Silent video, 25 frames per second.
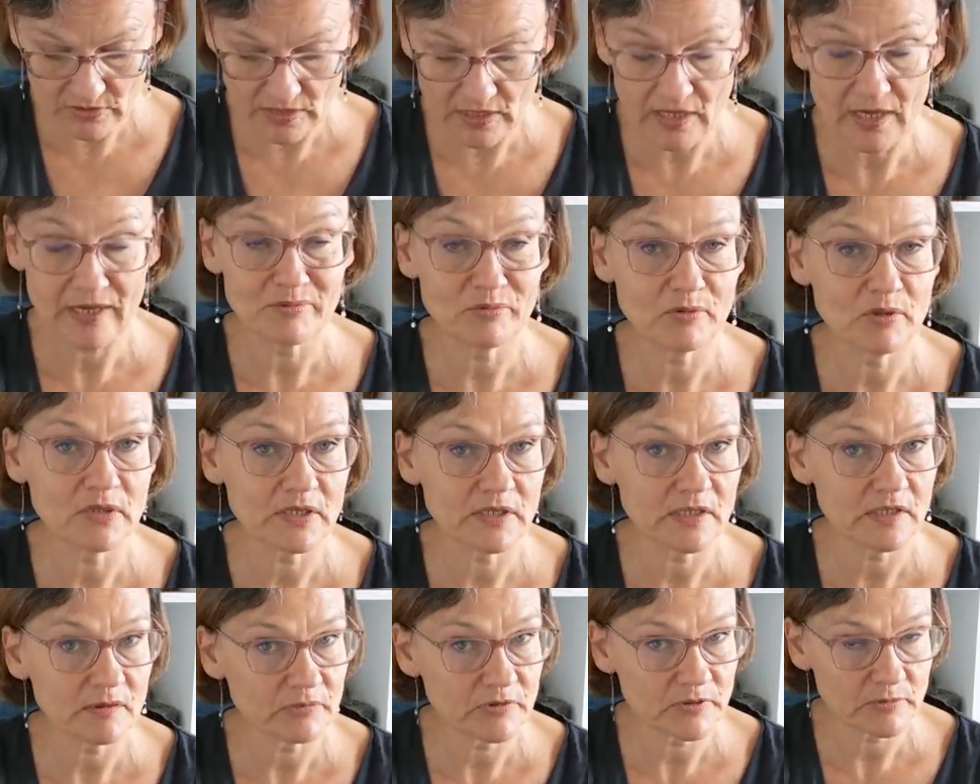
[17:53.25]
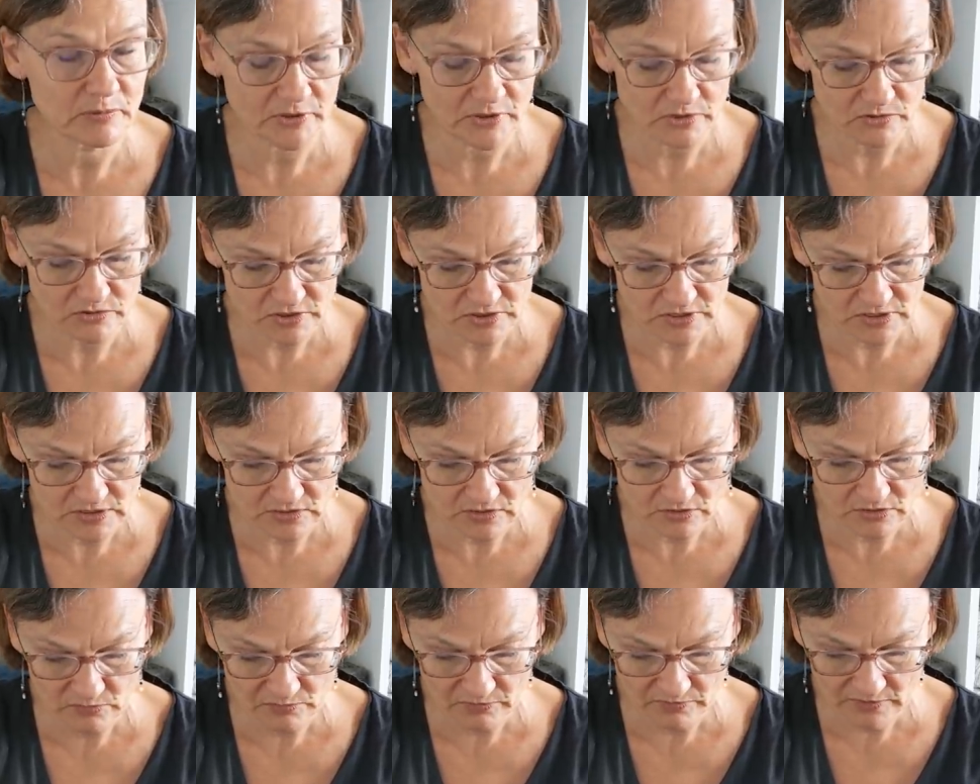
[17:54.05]
I will keep you
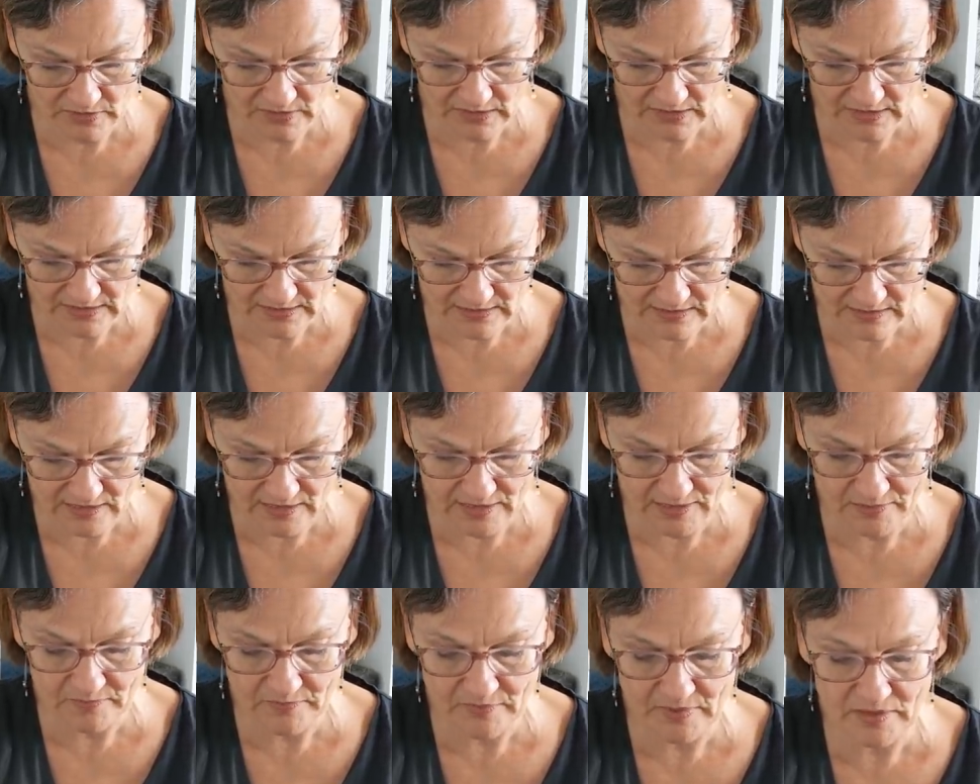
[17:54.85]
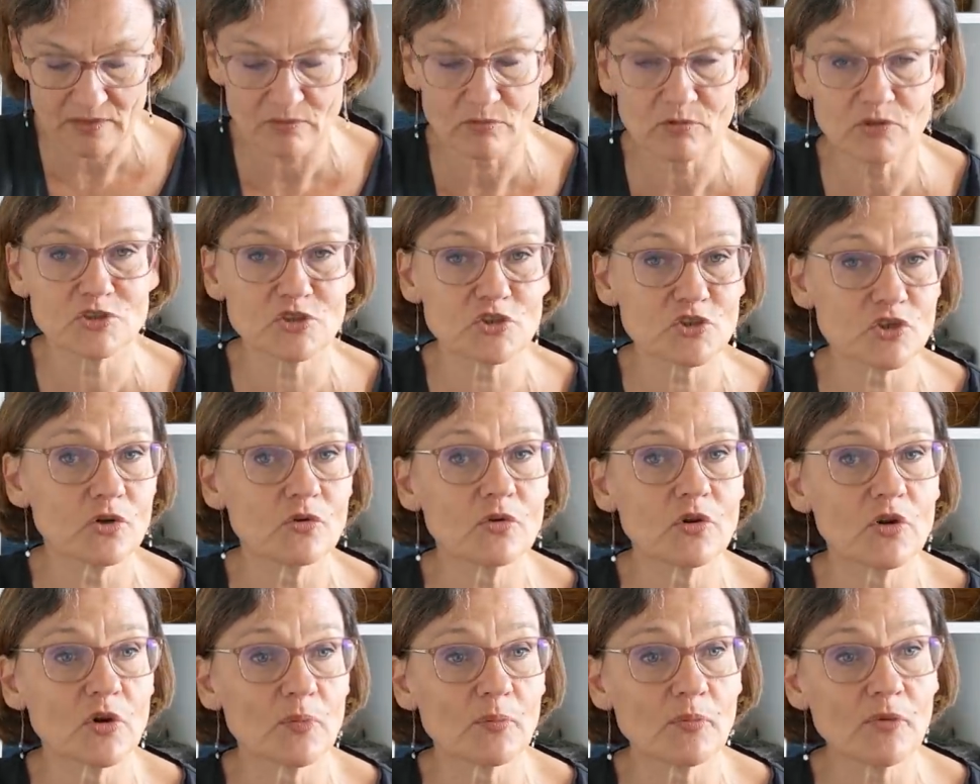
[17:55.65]
posted. Hopefully next time I will
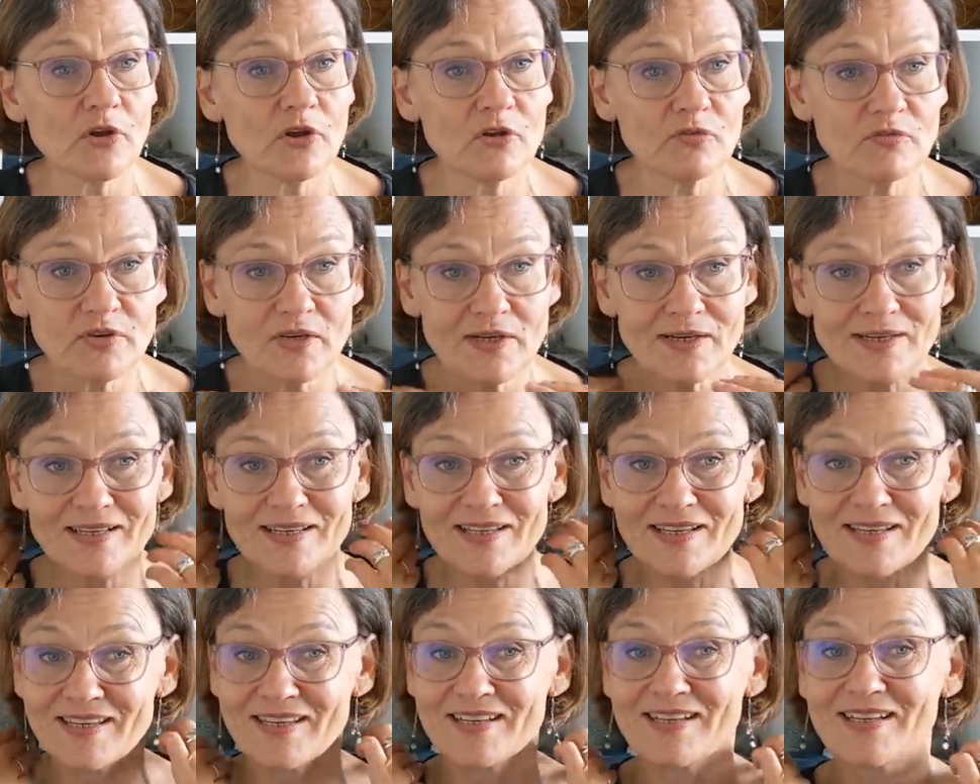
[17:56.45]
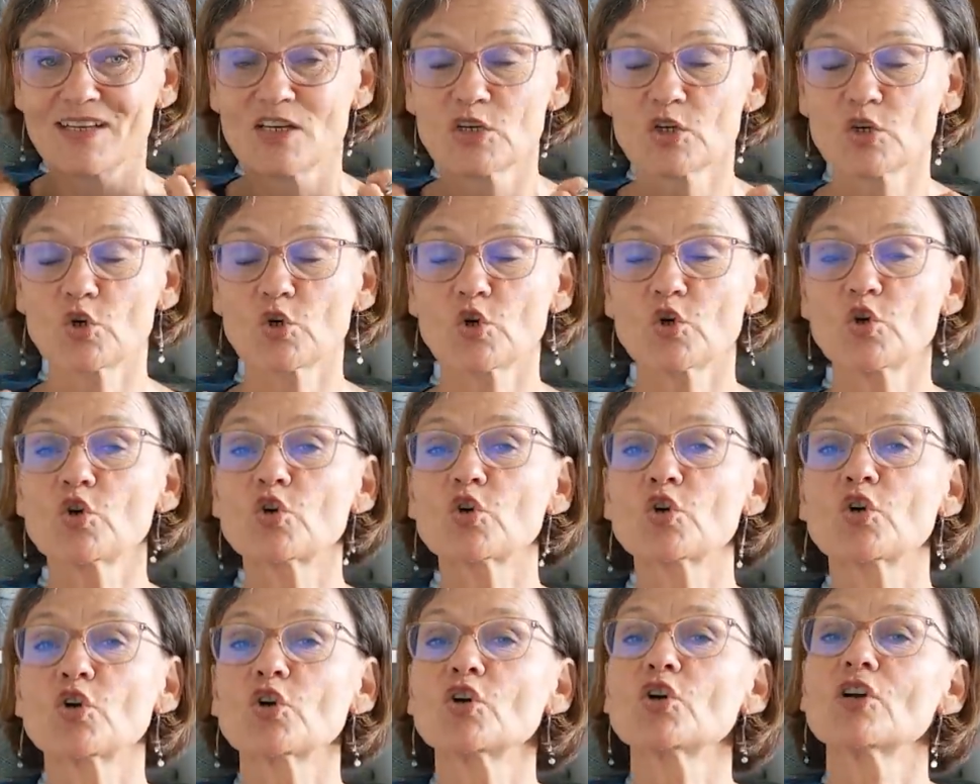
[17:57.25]
show you a perfectly
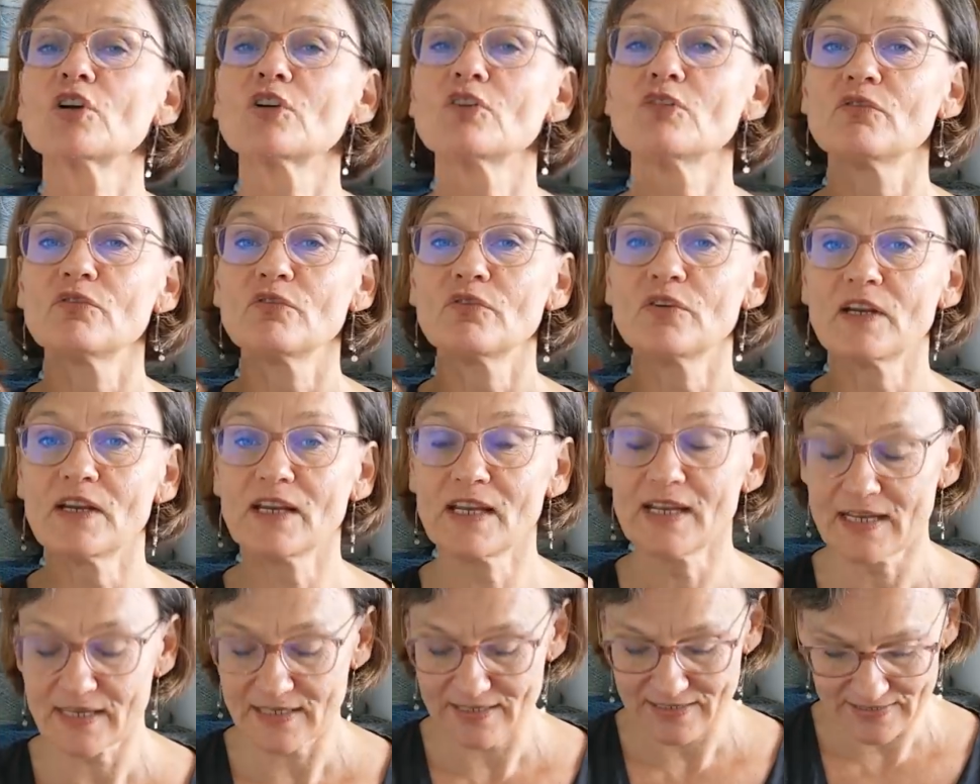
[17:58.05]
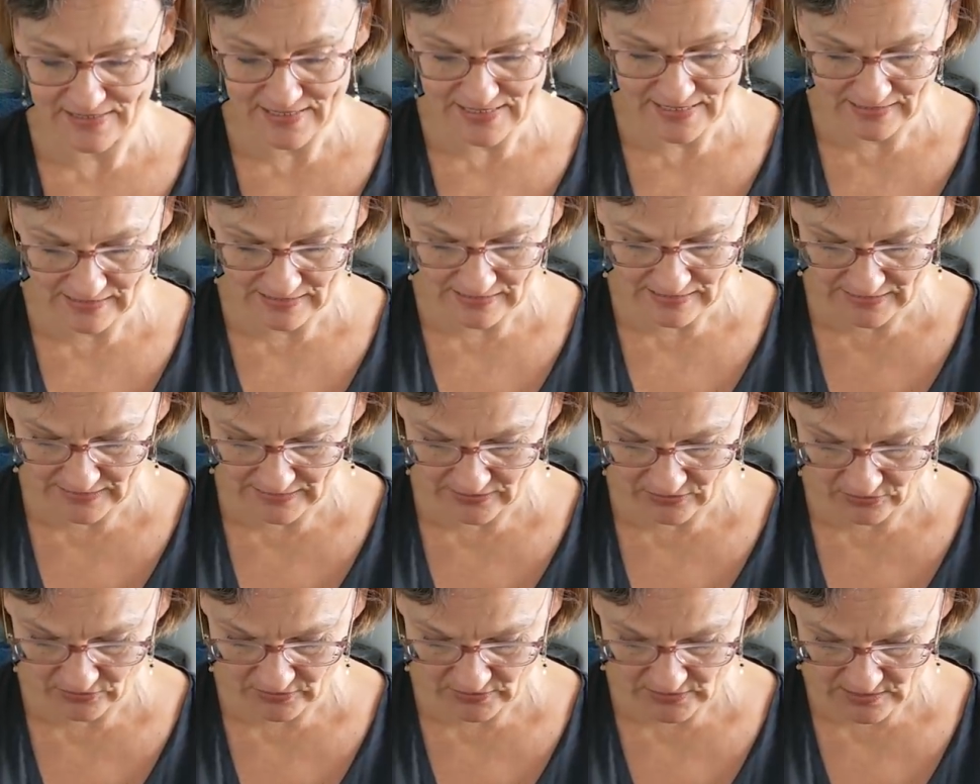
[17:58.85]
fitting
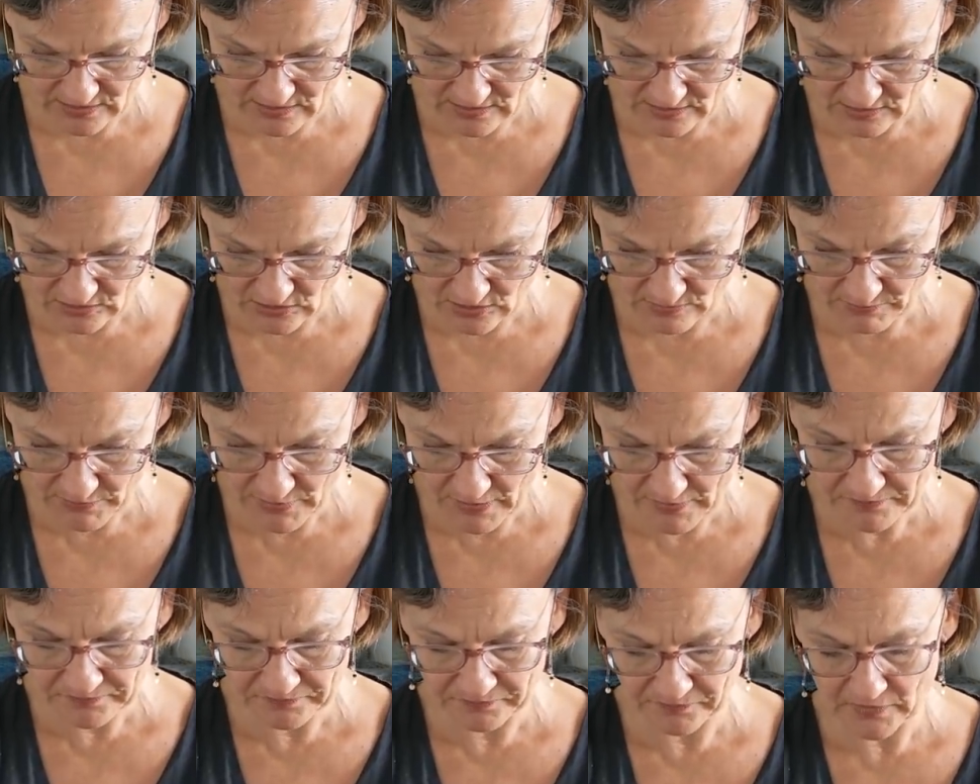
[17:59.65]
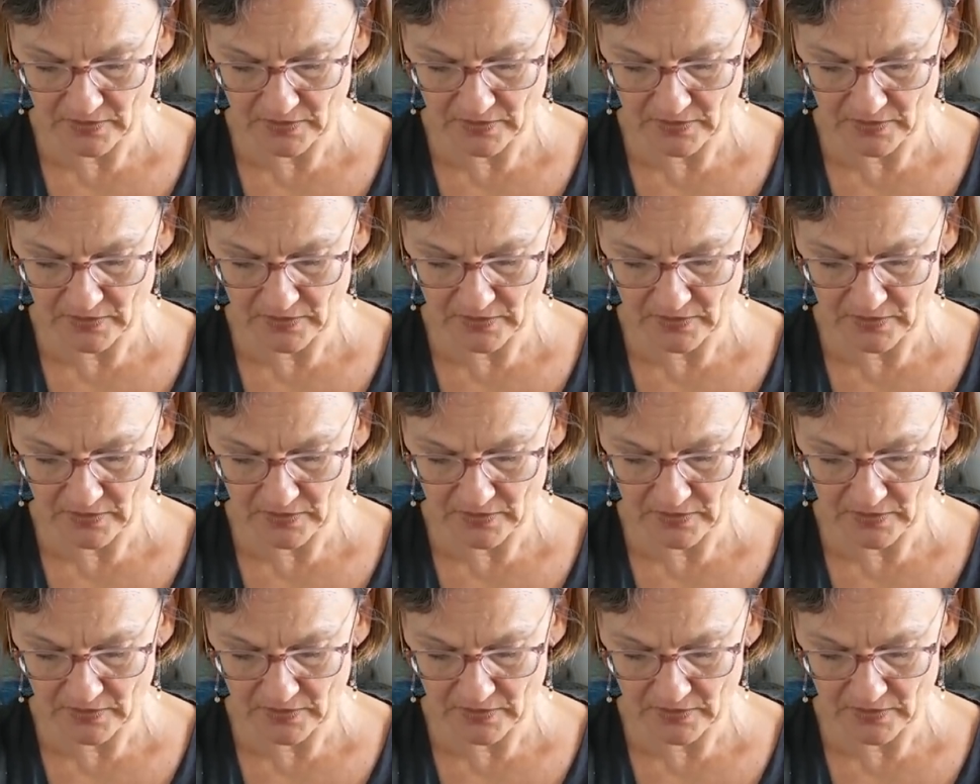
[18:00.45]
neckline on this jumper.